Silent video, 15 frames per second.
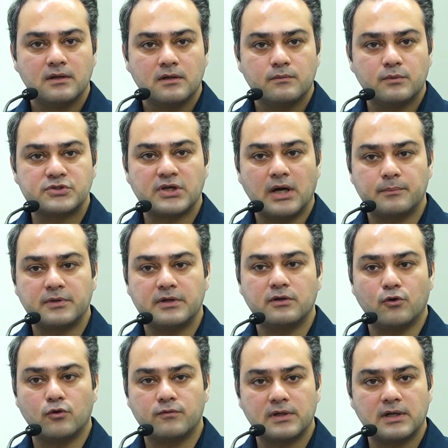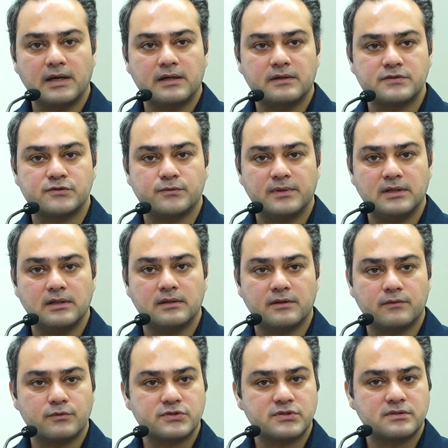which happened overnight as well.
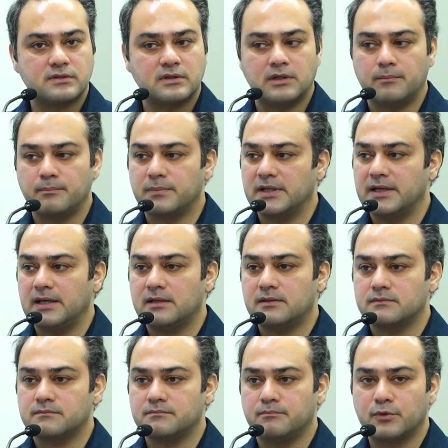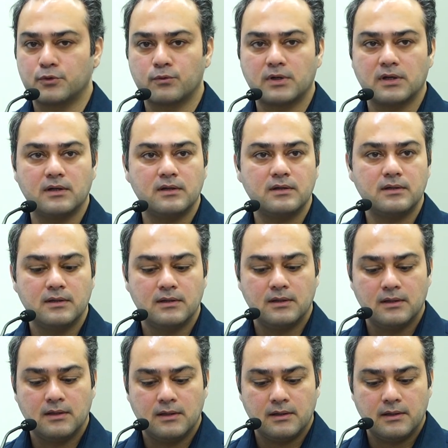It was complete, brutal
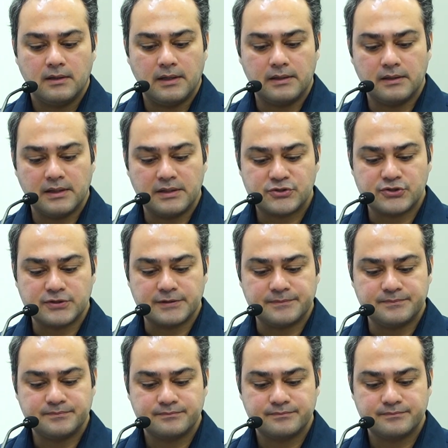in nature.